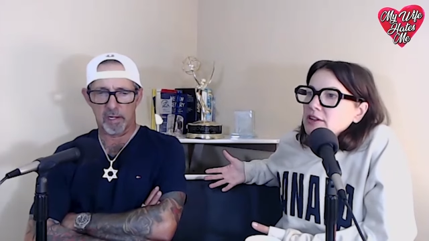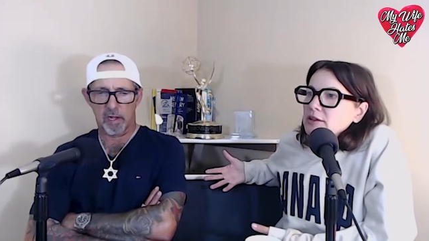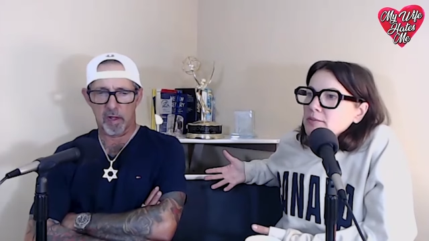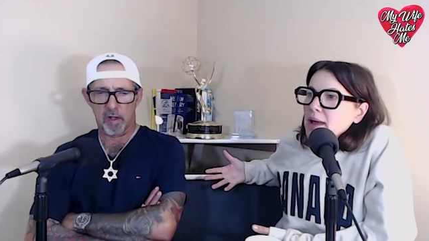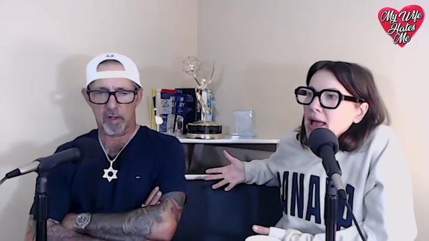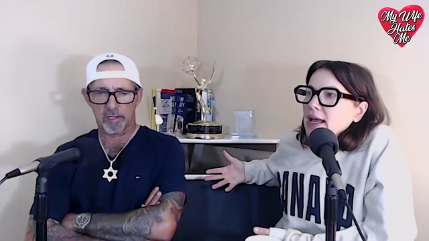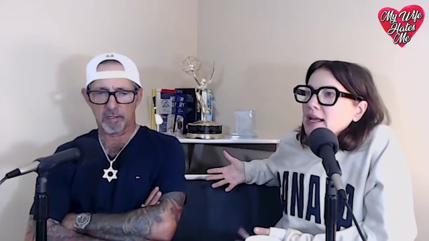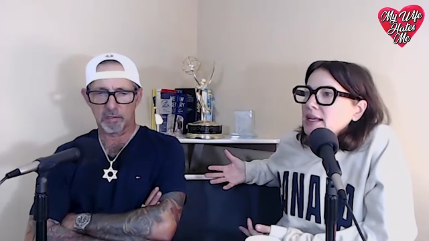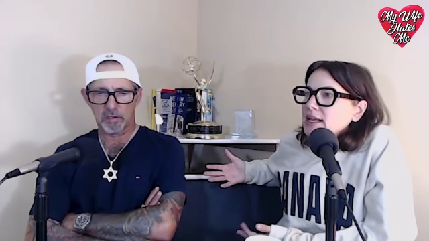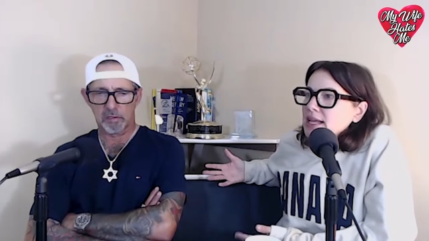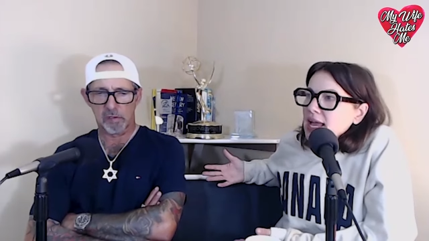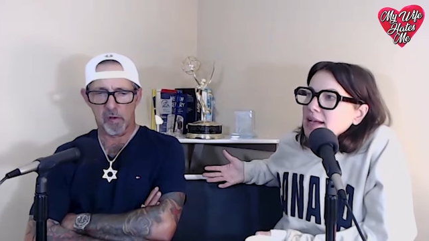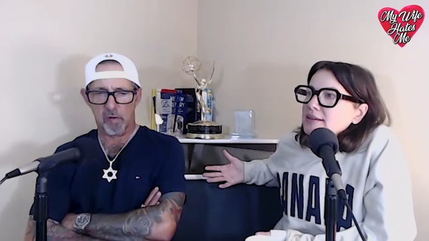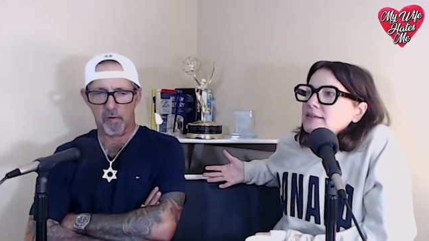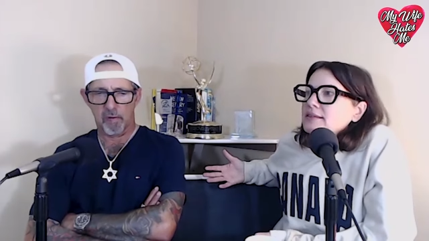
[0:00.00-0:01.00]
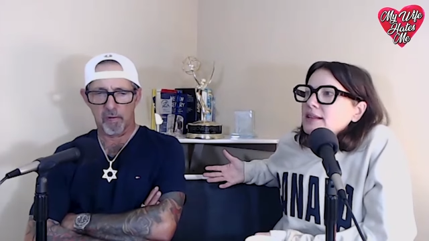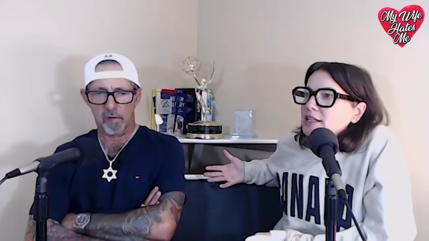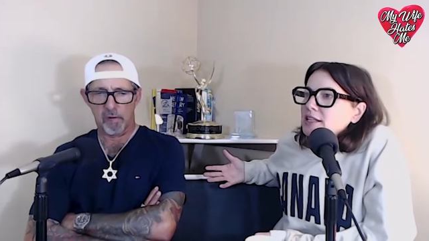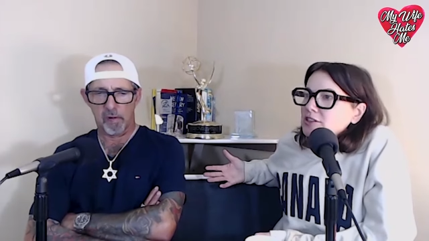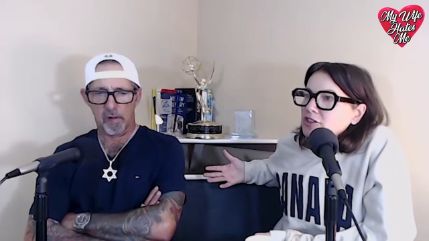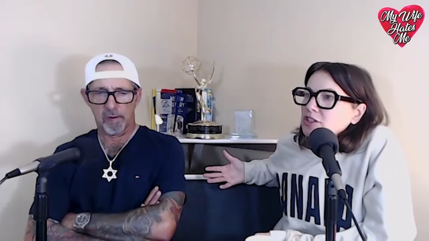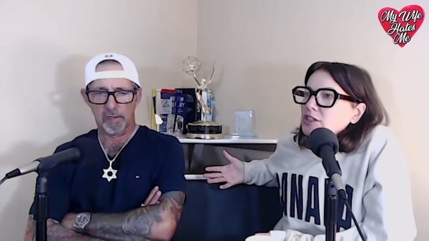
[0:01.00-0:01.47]
Speaker 1: in MAGA? Yes,
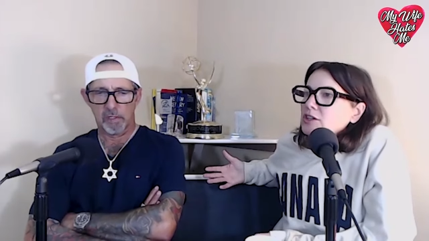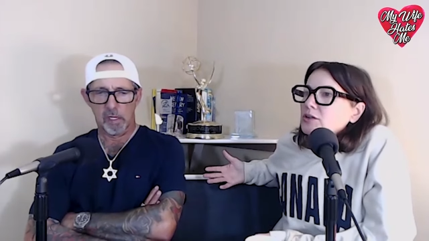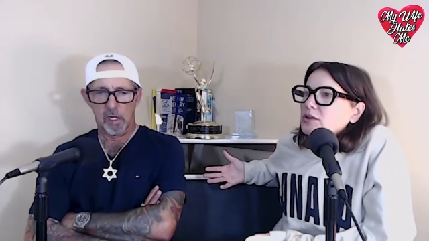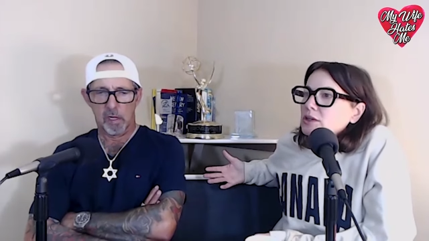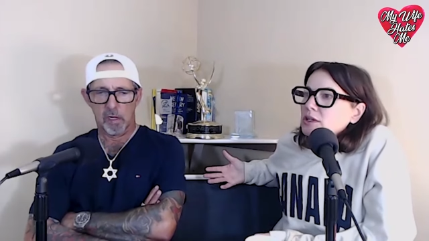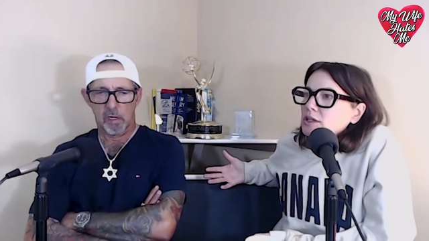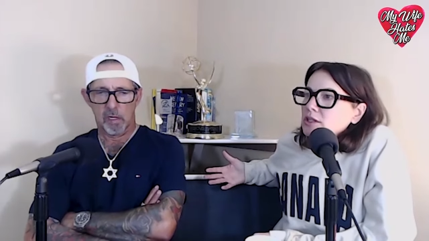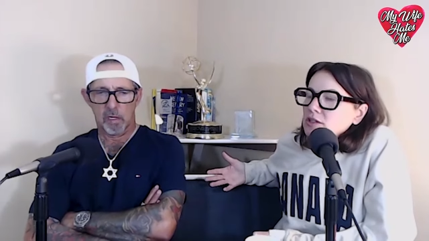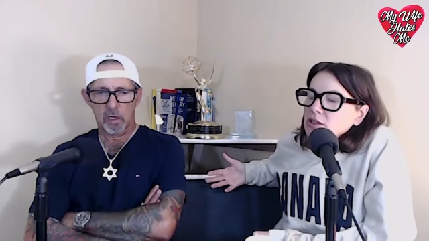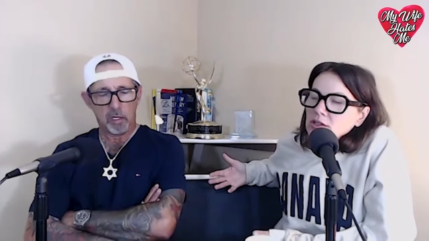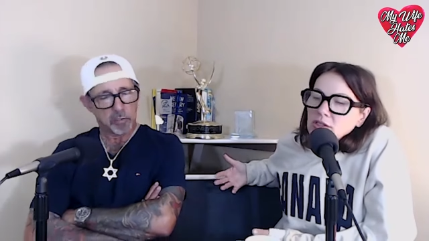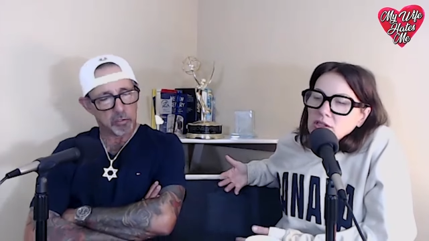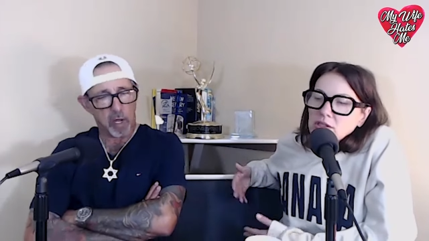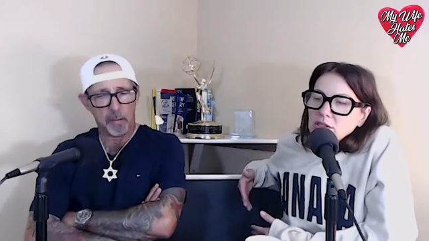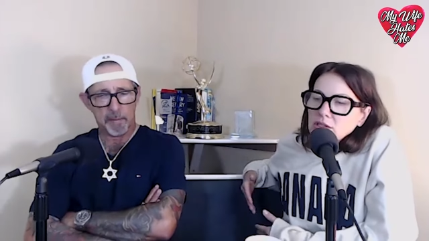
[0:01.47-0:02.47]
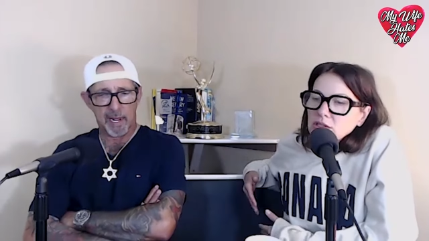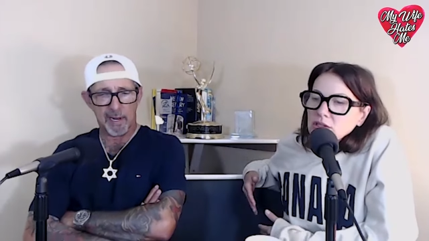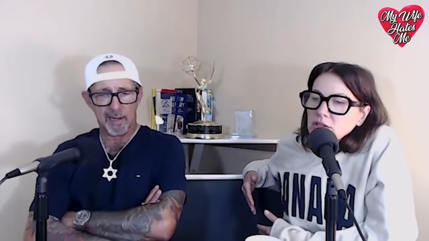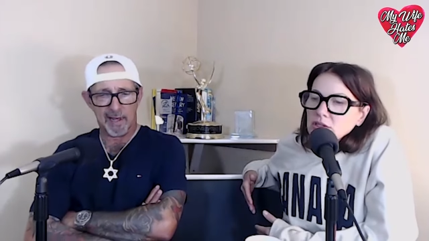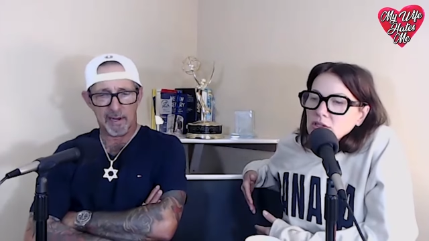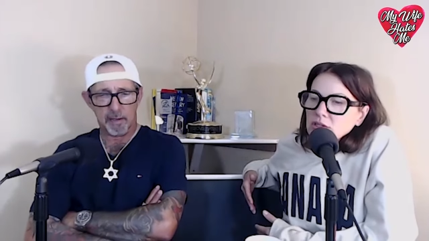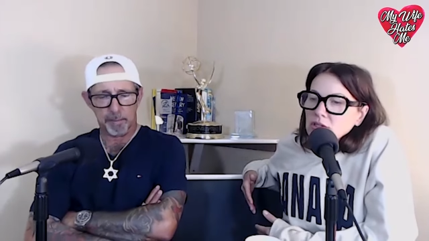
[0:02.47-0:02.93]
they do.
Speaker 2: Oh, so I'm not
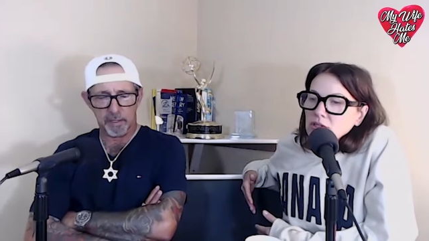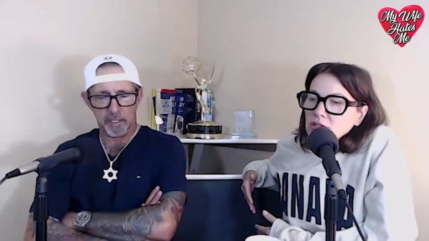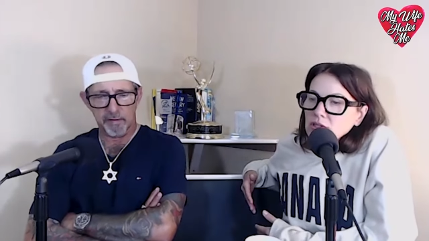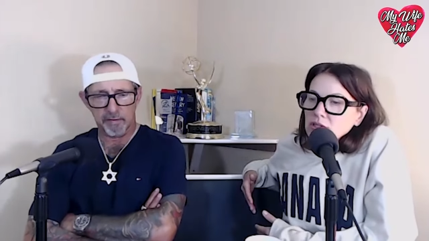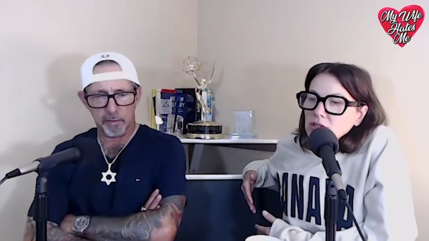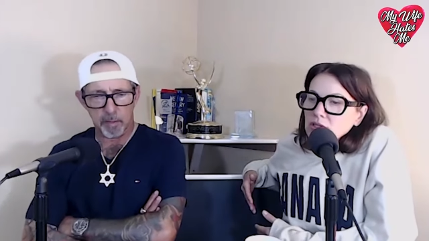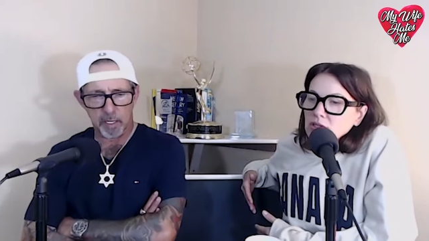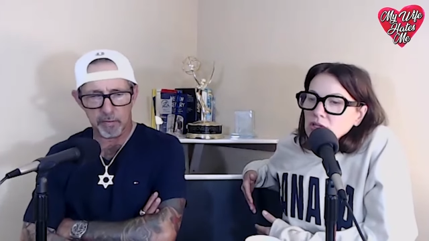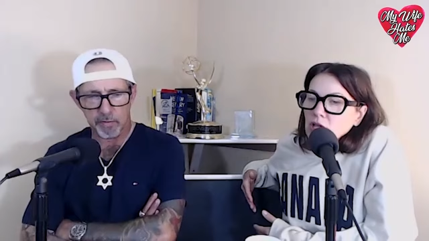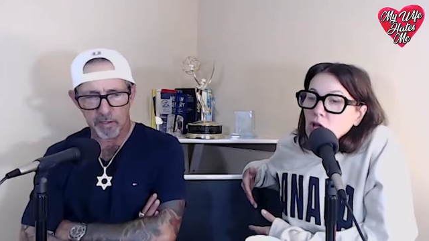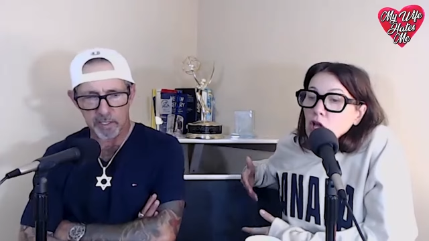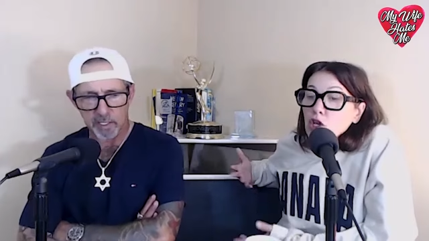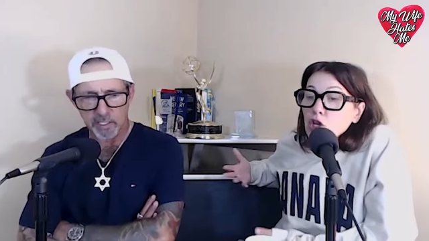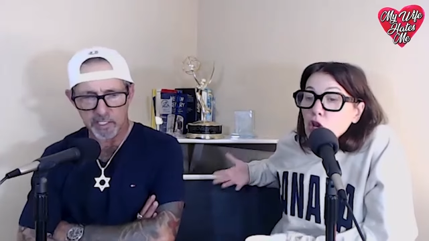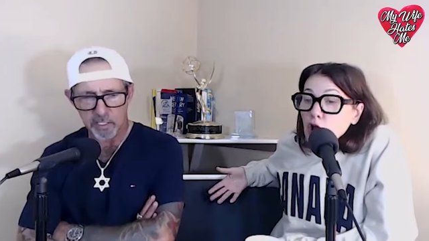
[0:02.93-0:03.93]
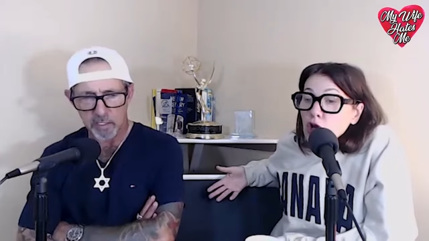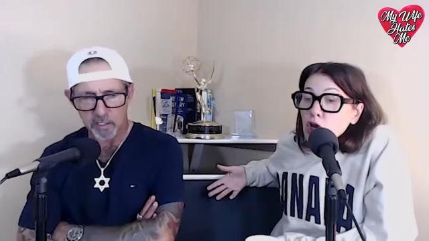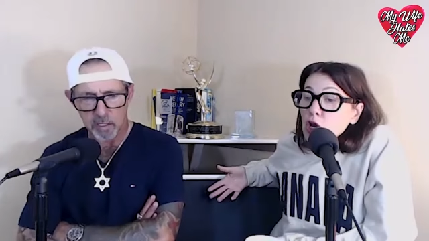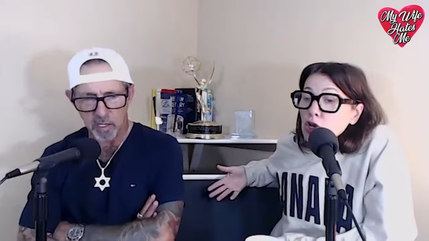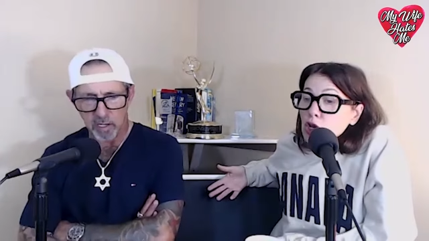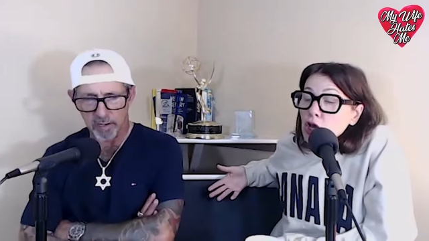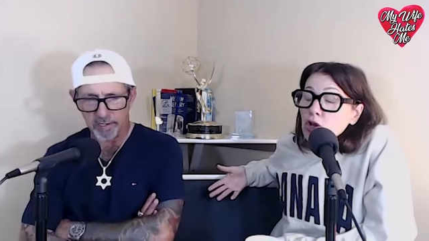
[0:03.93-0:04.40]
allowed to believe in my religion? No,
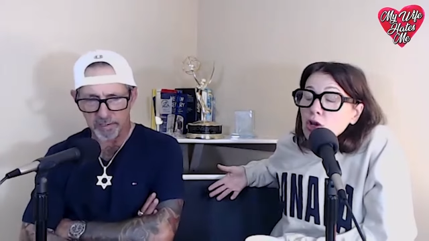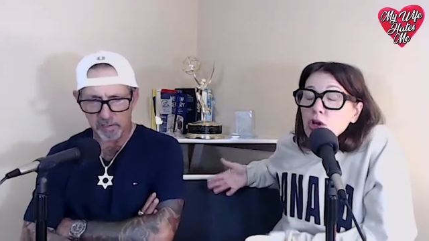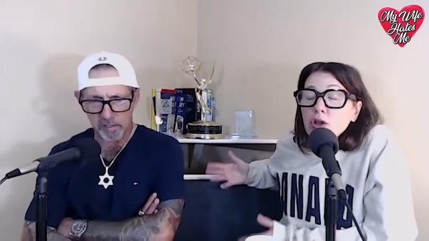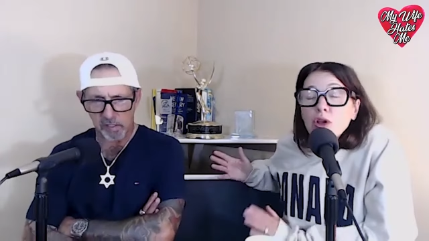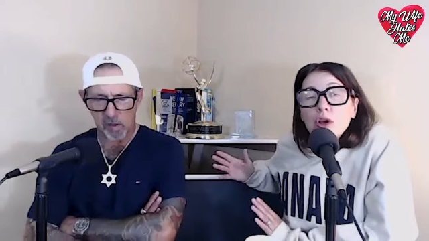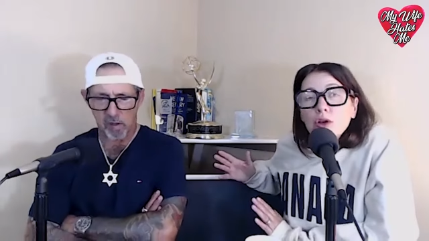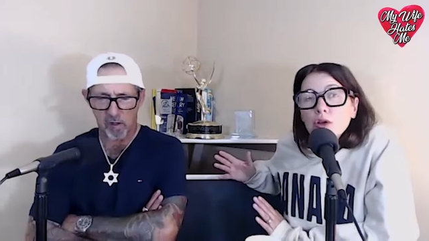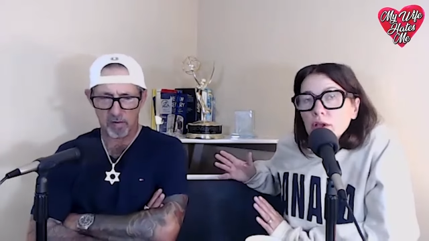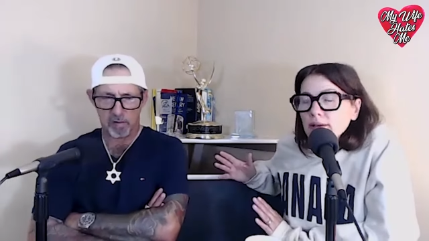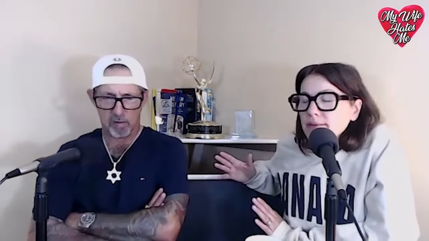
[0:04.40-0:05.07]
Speaker 1: no, no, no, no.